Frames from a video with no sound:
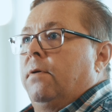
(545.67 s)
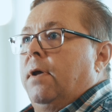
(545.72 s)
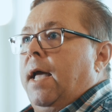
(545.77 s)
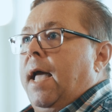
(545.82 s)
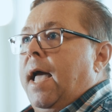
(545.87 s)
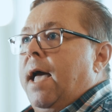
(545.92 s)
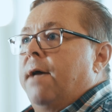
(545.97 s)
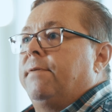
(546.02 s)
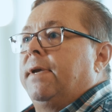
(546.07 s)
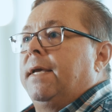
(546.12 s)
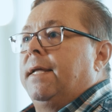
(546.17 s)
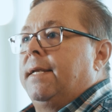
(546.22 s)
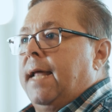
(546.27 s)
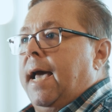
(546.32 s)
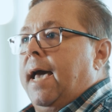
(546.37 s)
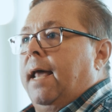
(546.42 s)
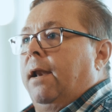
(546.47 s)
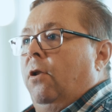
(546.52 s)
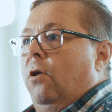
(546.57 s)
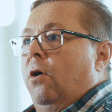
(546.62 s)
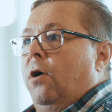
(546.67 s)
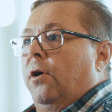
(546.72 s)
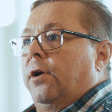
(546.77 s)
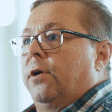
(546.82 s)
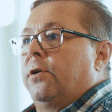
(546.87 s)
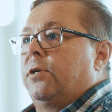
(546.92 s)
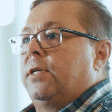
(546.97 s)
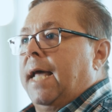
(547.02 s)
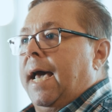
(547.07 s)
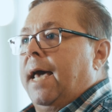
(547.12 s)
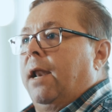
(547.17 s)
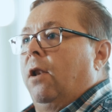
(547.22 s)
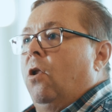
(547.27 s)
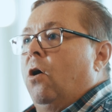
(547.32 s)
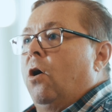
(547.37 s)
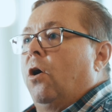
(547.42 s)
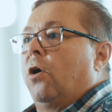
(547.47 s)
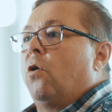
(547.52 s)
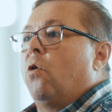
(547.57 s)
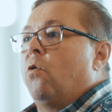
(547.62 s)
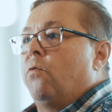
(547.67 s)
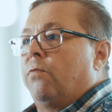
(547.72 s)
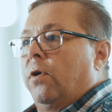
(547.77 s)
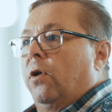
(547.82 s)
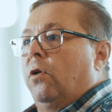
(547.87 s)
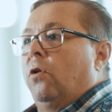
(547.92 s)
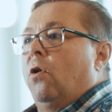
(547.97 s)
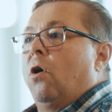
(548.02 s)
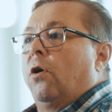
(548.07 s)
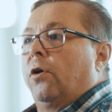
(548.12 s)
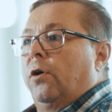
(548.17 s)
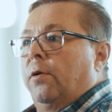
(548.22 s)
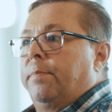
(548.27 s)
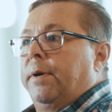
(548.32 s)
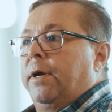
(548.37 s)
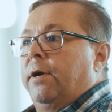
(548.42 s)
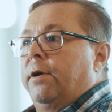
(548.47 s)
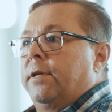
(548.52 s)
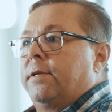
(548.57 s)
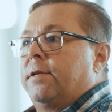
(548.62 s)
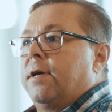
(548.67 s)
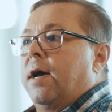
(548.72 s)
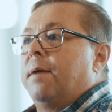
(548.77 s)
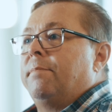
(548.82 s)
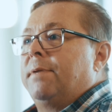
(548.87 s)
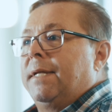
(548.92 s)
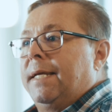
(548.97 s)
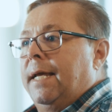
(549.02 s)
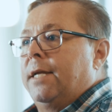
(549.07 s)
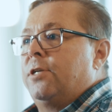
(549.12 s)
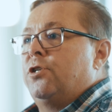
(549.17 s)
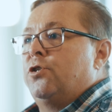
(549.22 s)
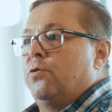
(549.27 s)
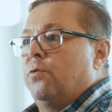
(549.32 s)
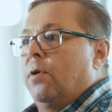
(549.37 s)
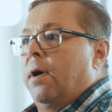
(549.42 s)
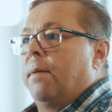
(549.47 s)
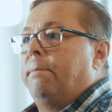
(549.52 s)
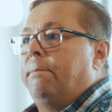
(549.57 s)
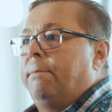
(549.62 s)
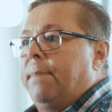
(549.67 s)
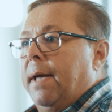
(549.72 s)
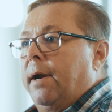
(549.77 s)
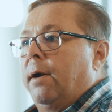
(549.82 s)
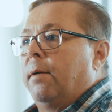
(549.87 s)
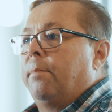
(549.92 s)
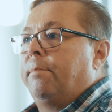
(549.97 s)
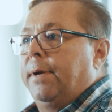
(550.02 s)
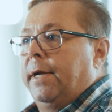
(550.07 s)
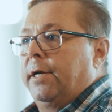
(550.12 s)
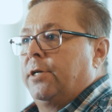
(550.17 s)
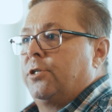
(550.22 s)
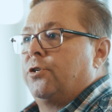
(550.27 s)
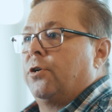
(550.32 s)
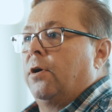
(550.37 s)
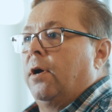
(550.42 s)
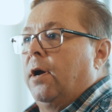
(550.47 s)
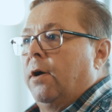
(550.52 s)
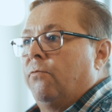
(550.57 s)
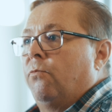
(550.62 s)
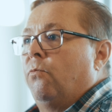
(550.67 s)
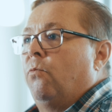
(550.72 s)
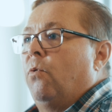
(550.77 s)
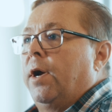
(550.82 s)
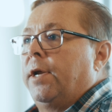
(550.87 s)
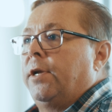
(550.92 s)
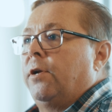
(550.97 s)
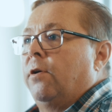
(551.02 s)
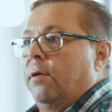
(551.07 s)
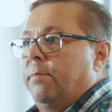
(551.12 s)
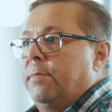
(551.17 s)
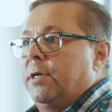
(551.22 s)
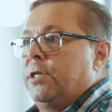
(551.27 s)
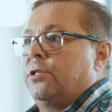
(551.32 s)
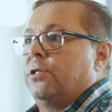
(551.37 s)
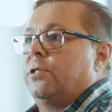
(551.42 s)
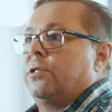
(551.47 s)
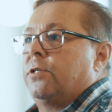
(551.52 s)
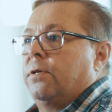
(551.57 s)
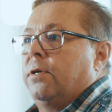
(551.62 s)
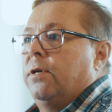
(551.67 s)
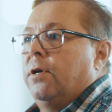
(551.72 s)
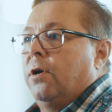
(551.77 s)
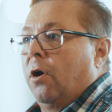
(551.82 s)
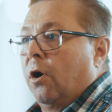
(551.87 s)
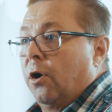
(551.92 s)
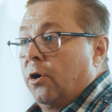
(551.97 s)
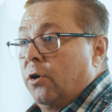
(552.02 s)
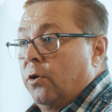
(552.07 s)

having a data logger data log over a longer period of time to get you a better picture of what your emissions are